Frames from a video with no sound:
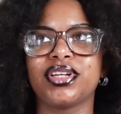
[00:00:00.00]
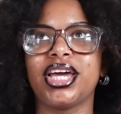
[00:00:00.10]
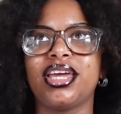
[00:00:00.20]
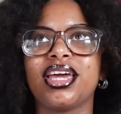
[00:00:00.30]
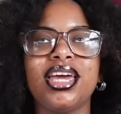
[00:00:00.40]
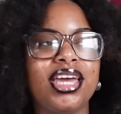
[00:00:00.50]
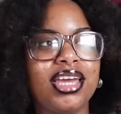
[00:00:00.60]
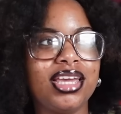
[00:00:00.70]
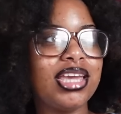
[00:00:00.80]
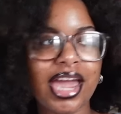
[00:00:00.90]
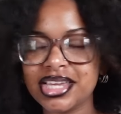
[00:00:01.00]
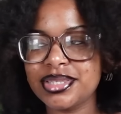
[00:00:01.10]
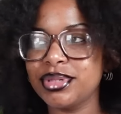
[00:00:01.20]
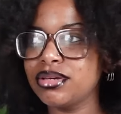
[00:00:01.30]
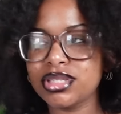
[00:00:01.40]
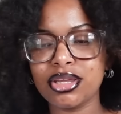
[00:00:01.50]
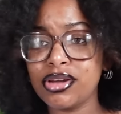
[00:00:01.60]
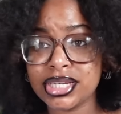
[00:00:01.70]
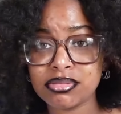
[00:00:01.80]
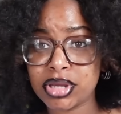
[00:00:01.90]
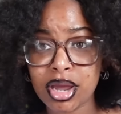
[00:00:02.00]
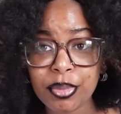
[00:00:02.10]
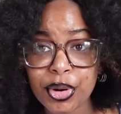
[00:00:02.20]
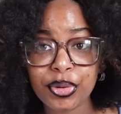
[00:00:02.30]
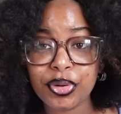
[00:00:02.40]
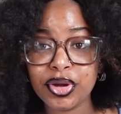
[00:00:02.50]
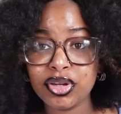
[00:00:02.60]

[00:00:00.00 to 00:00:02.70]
Like, he asked me, he was like, you got some camo?